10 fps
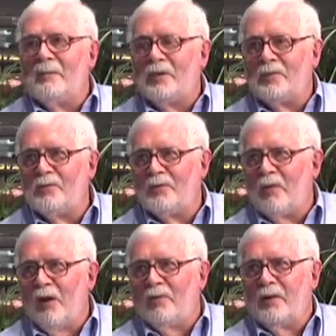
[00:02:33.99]
but do
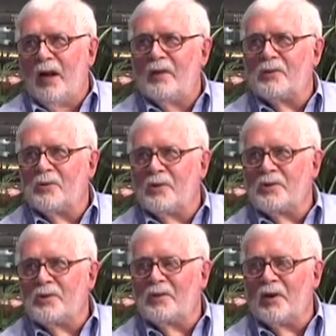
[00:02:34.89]
involve other
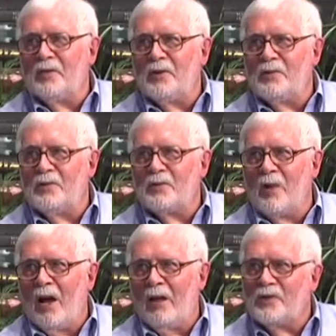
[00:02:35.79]
sources of revenue as
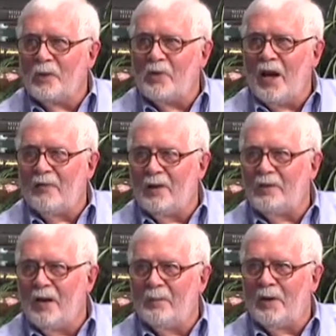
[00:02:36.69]
well. So we have
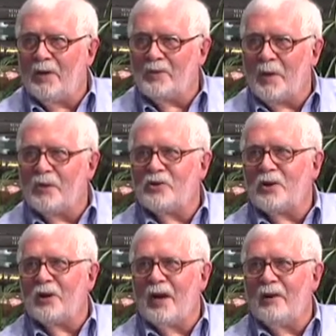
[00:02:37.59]
income and
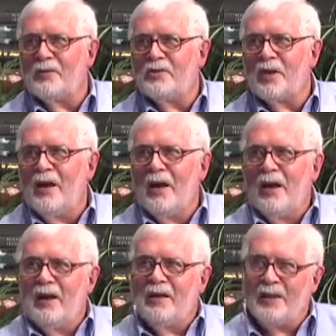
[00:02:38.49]
expenditure accounts
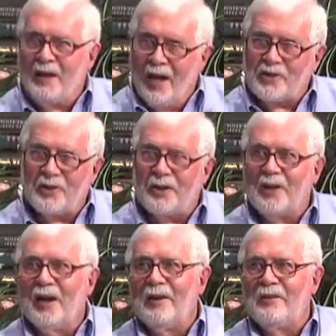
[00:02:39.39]
in the national
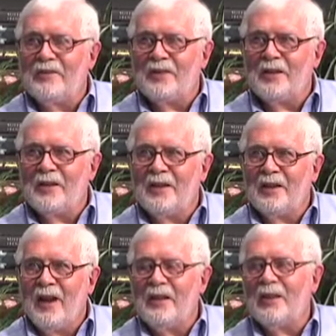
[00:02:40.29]
accounts,
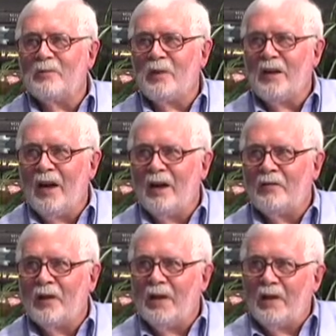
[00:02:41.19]
and then we
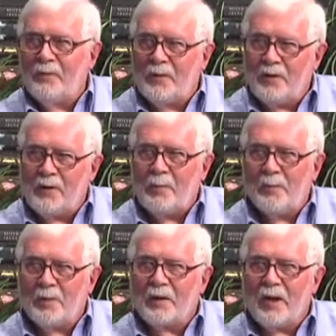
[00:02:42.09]
have the
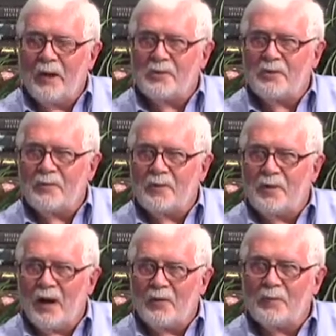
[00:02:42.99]
public accounts of the
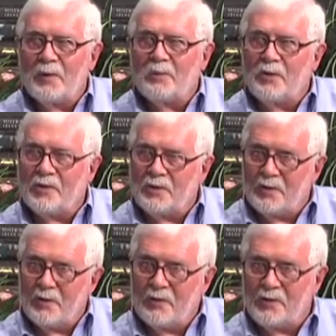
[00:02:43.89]
government, which is,
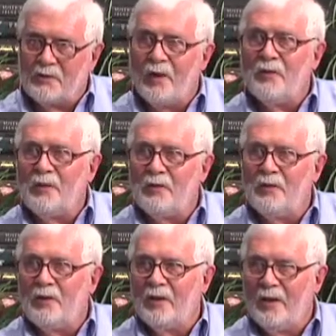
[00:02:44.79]
of course,
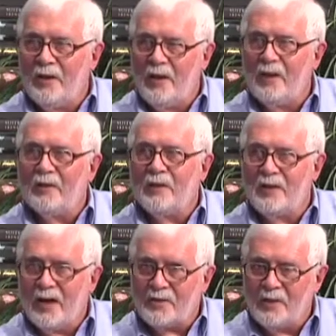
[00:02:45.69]
revenue in the
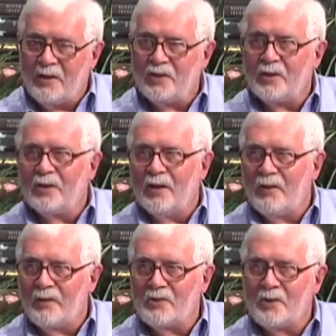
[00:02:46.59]
taxation and
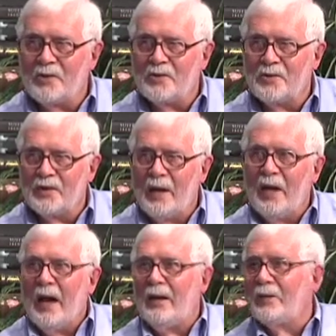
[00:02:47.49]
other sources,
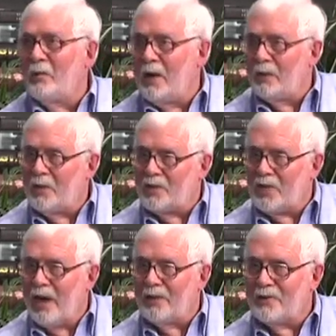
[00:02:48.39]
and the way in which
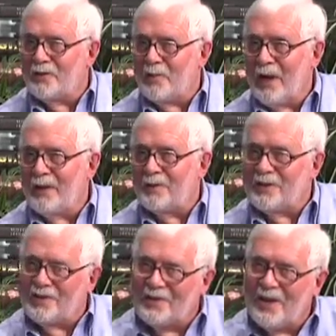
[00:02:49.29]
that is spent,
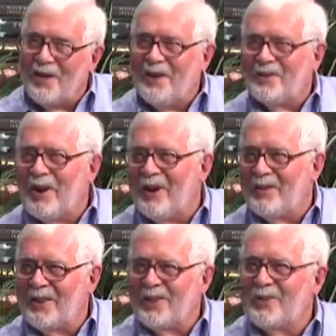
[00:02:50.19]
which is sort
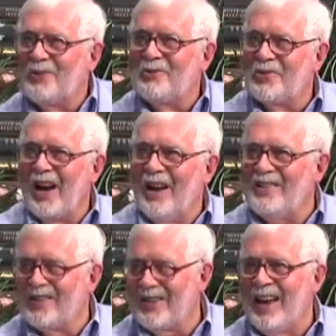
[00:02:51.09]
of the two
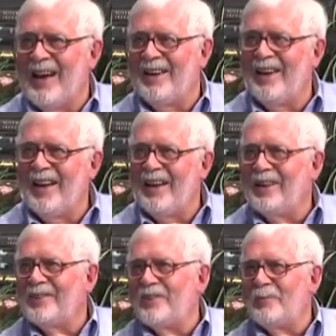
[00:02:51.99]
sides again,
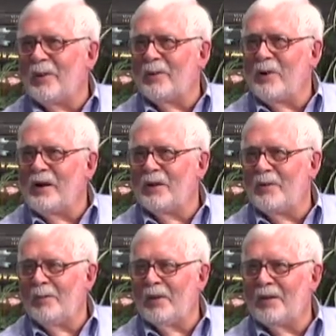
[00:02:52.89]
in a similar way in the
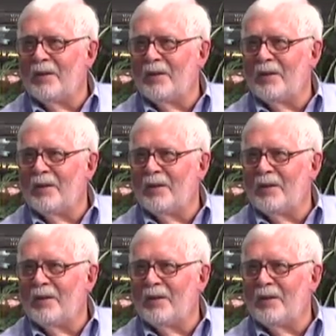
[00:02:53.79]
public